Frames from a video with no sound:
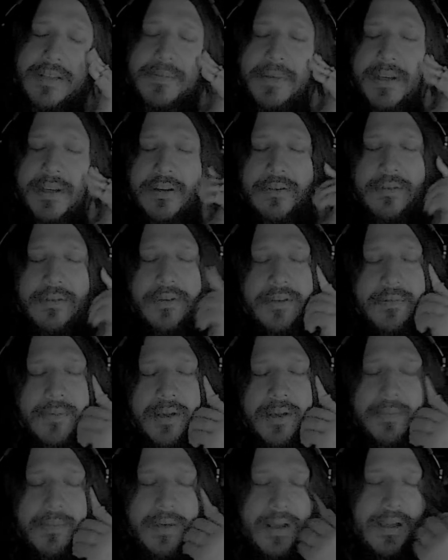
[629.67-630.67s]
been going through my
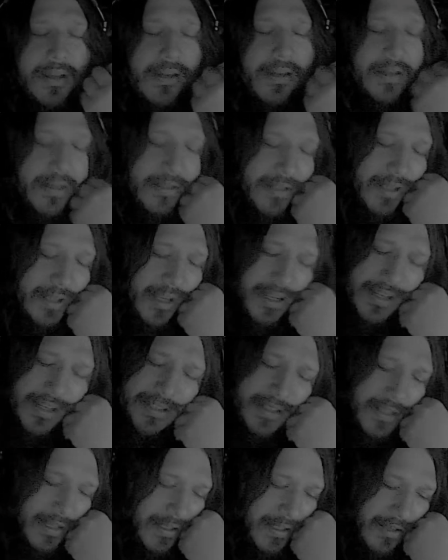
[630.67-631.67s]
mind, and it's
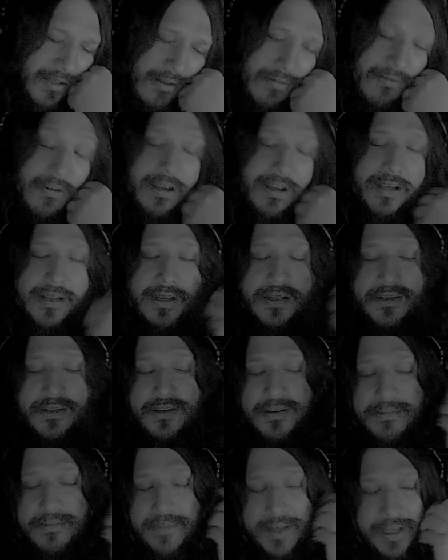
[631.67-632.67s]
just so
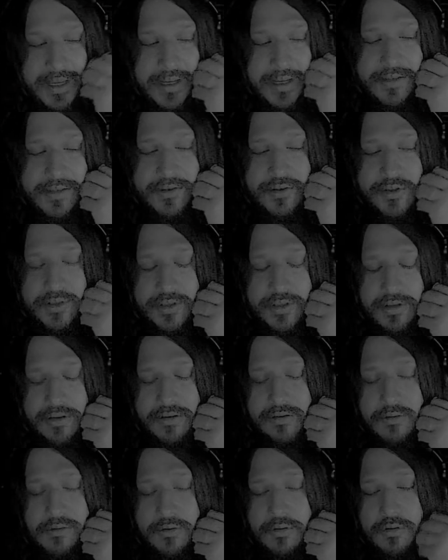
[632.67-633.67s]
to me it's just
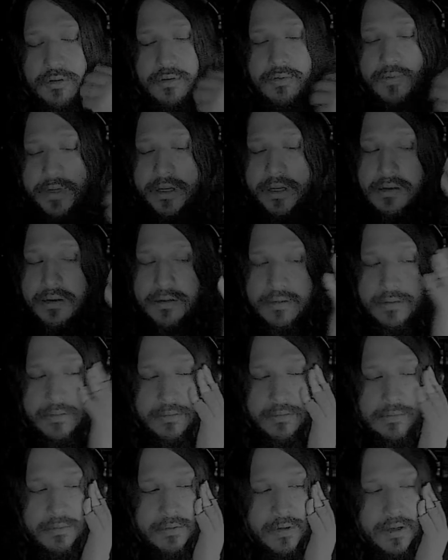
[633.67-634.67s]
so weird.
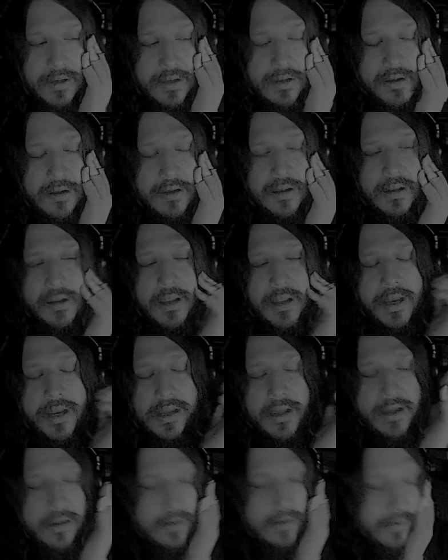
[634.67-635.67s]
Like, I
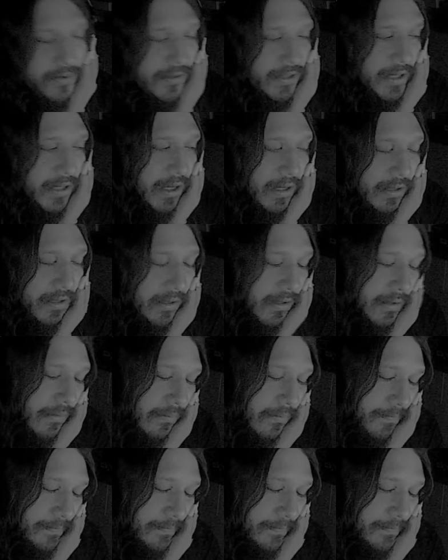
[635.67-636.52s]
understand it